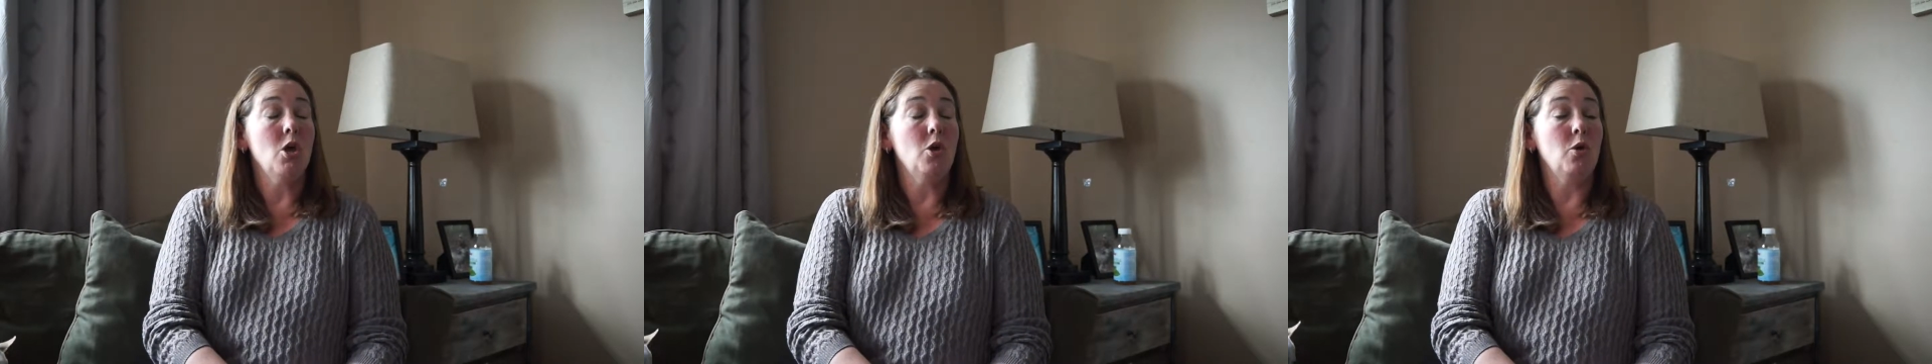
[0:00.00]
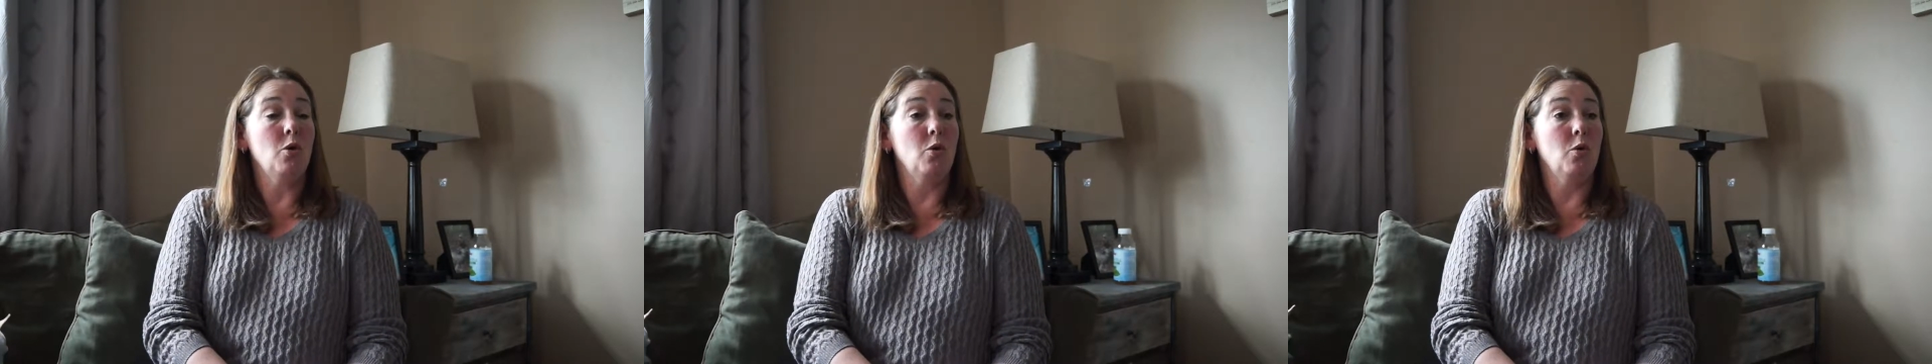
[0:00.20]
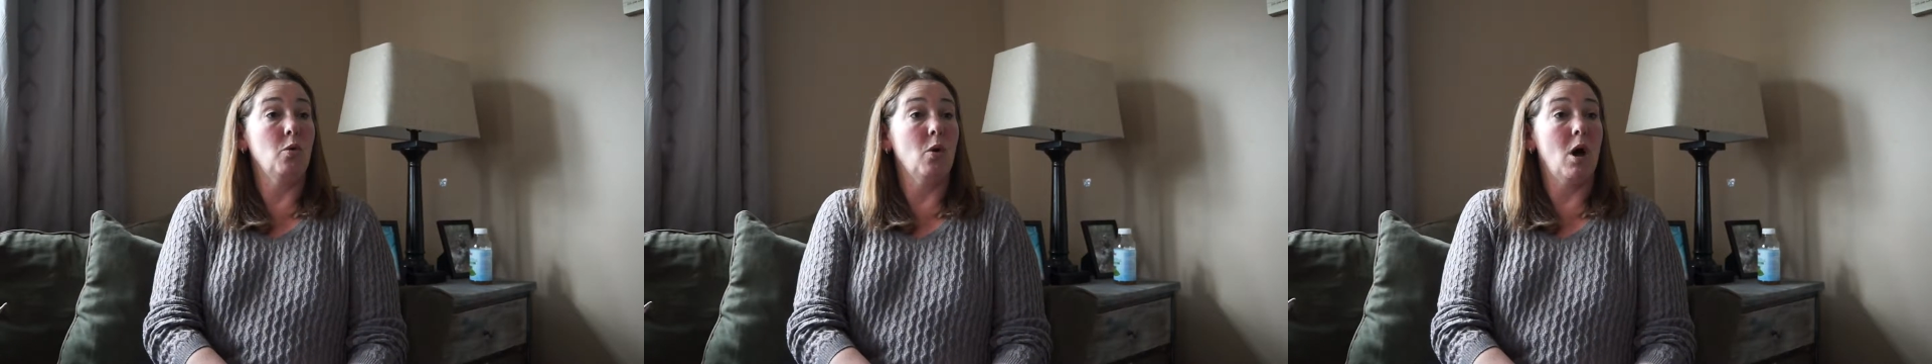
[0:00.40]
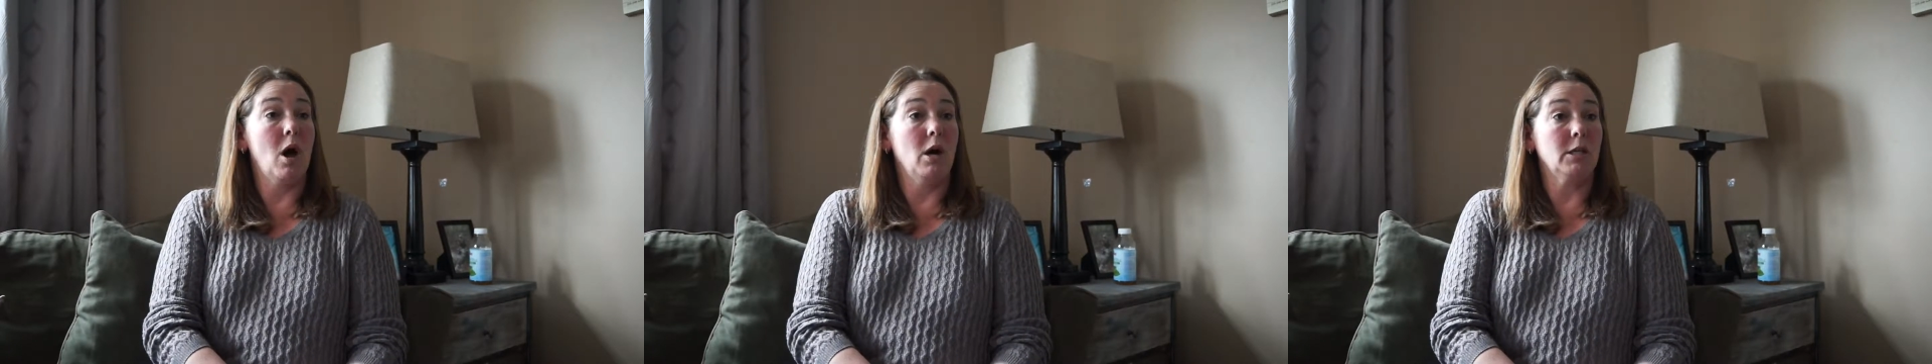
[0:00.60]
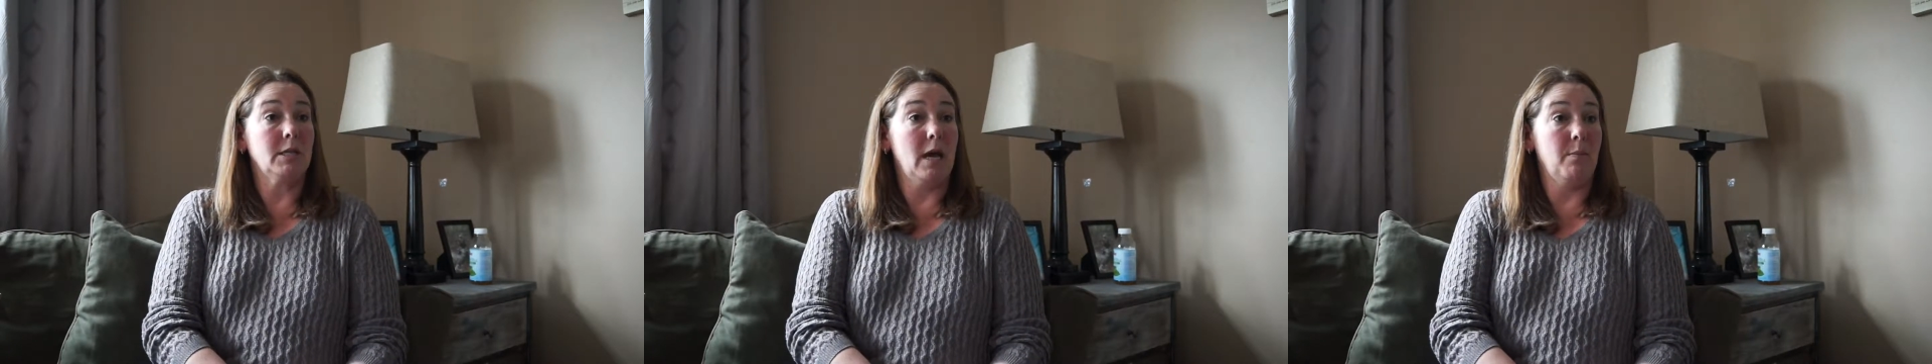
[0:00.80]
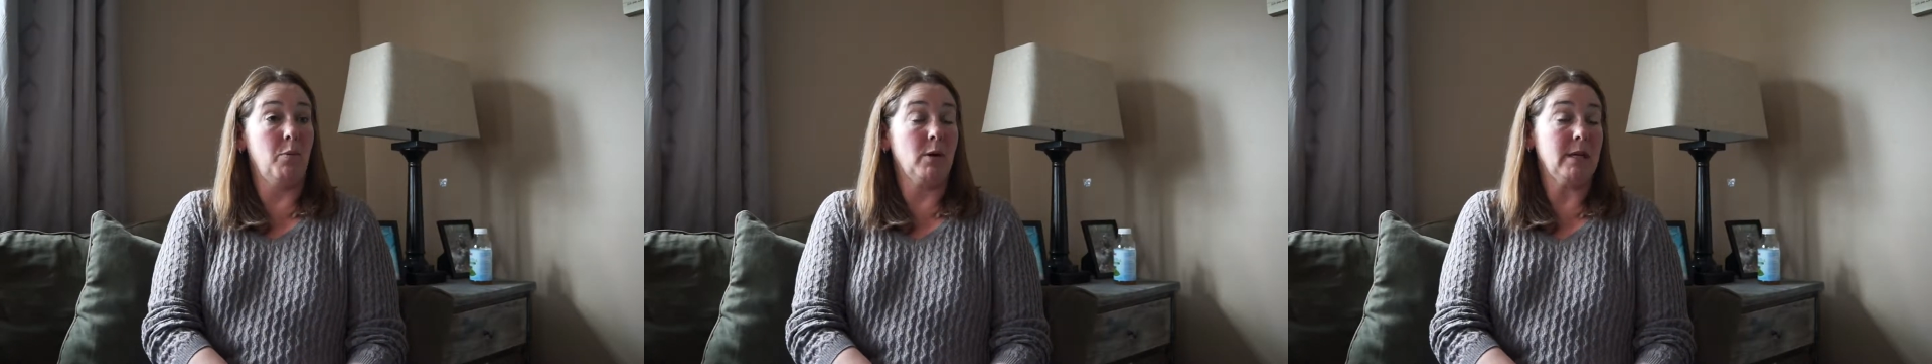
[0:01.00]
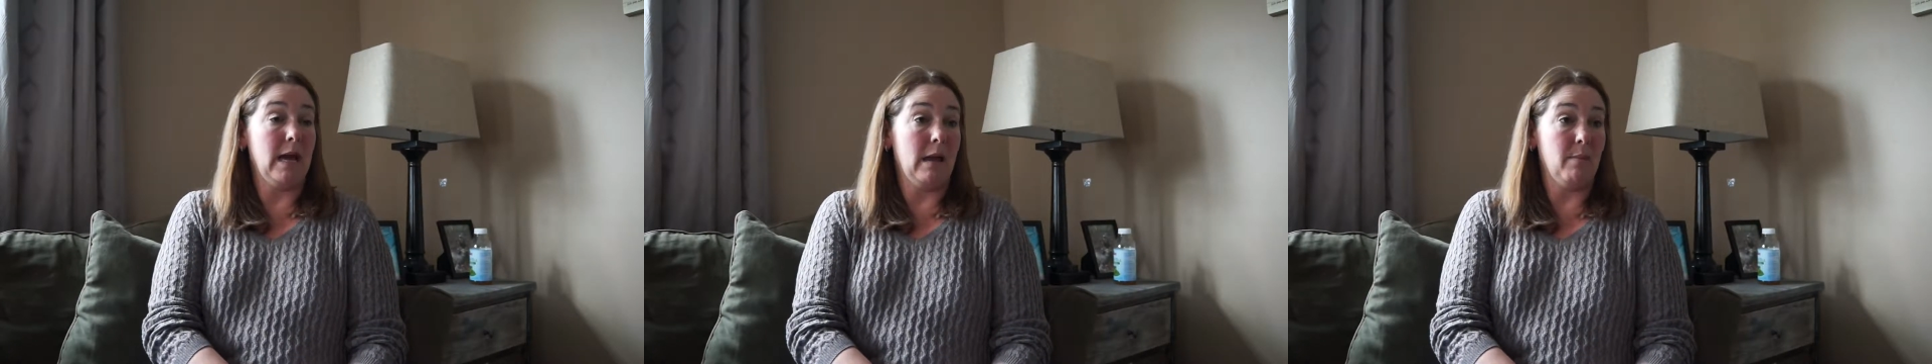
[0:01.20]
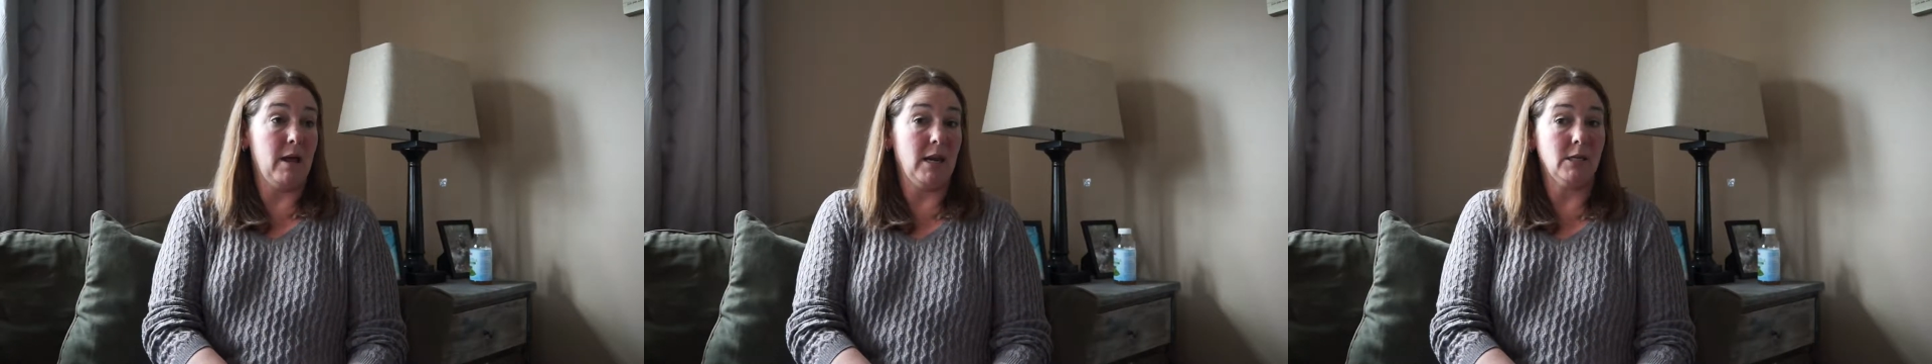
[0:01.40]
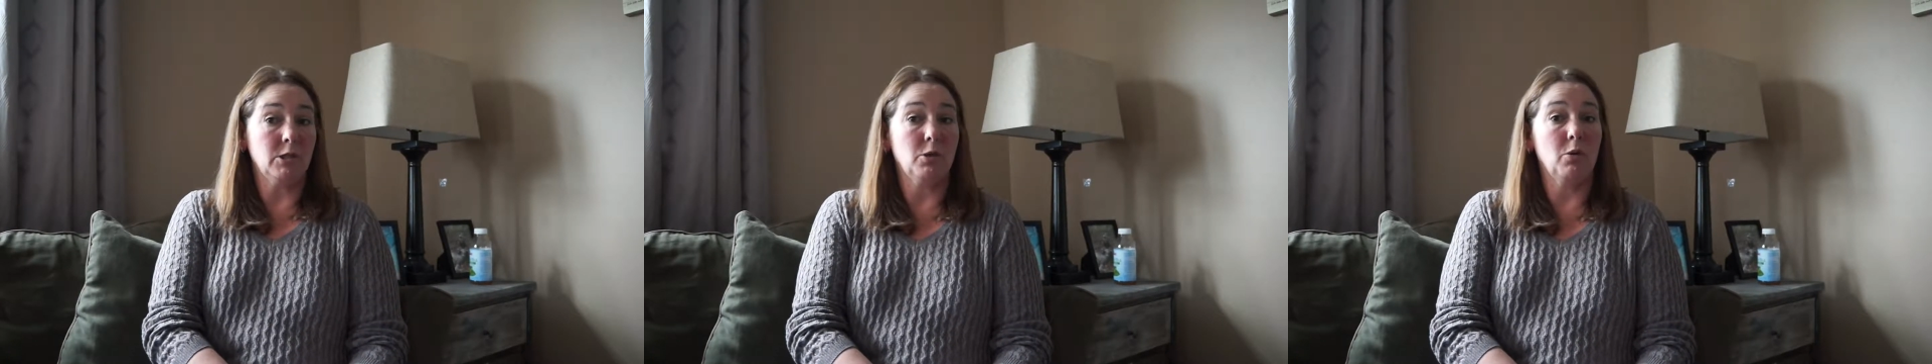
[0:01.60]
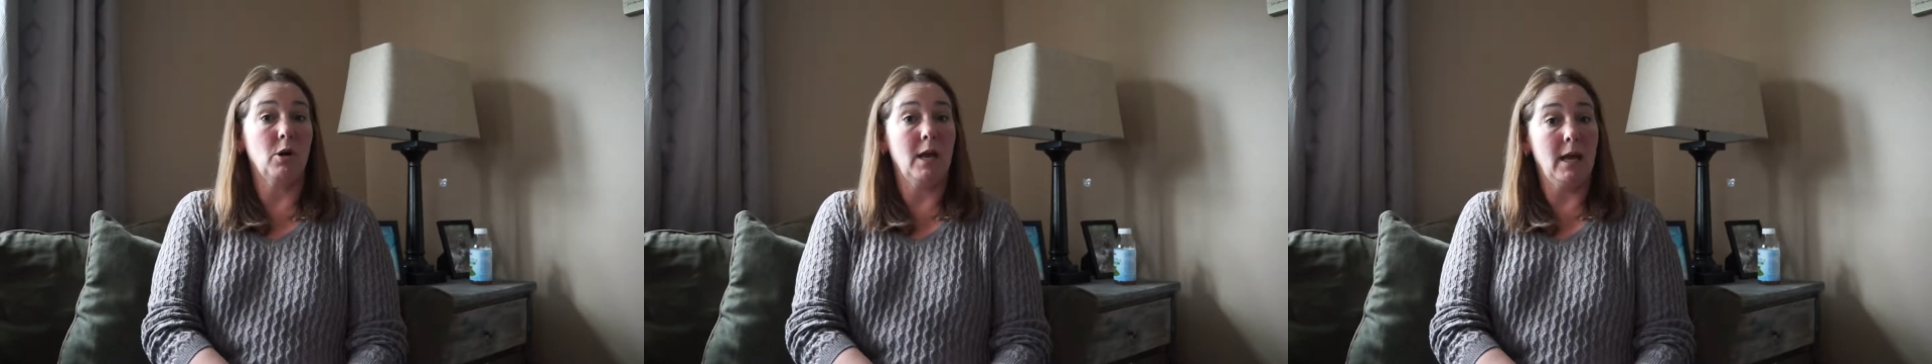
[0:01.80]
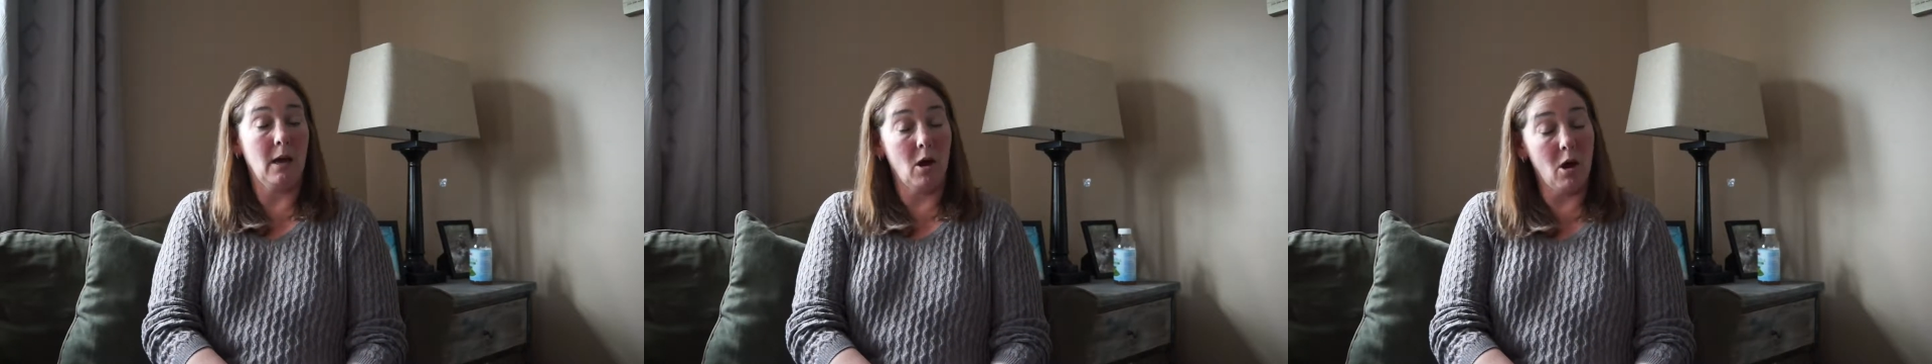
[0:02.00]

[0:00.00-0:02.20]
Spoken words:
who are type 1 diabetics who are